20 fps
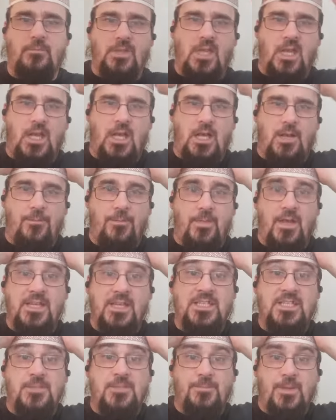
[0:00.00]
um,
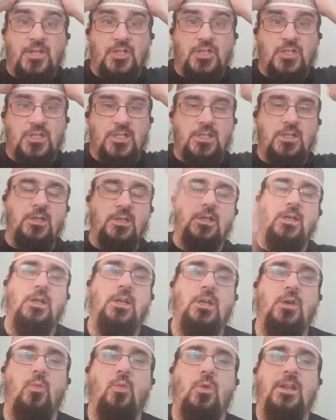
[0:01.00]
especially
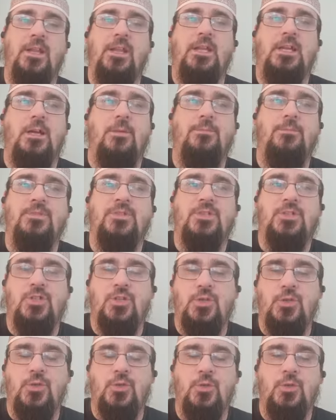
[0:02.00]
when it comes
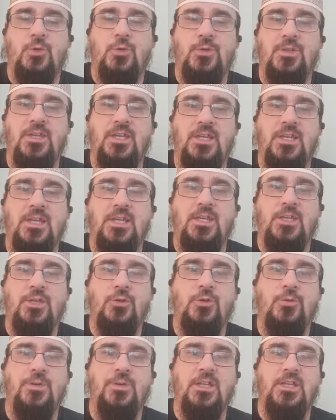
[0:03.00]
to the
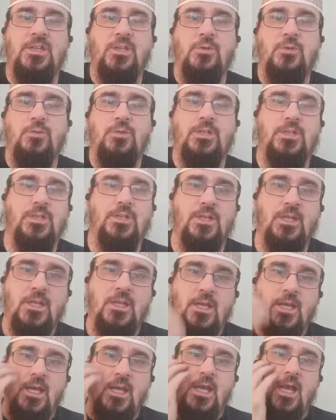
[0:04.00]
European Union
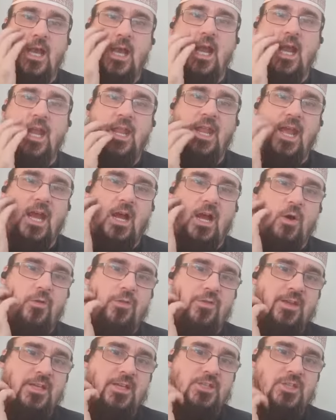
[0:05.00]
and how
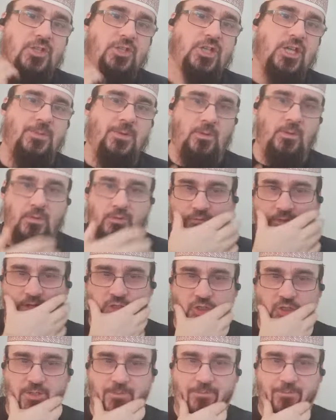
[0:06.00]
things are shaping with
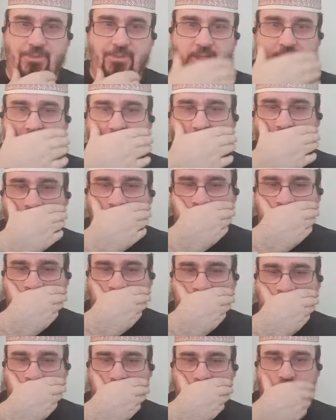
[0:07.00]
Russia.
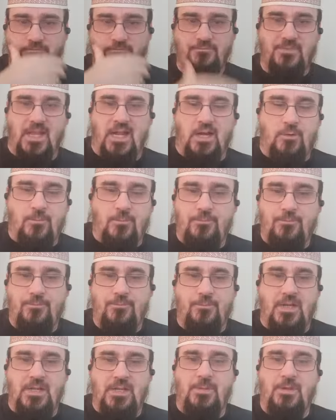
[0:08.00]
Now,
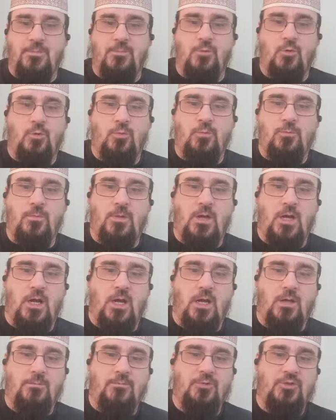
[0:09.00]
many people
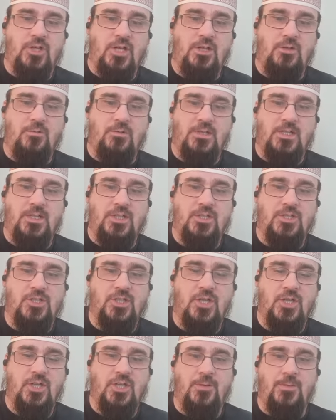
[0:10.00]
are genuinely
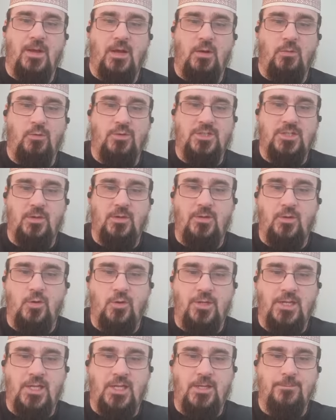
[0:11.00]
concerned about what's going
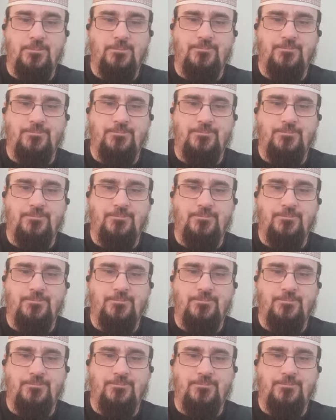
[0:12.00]
on here.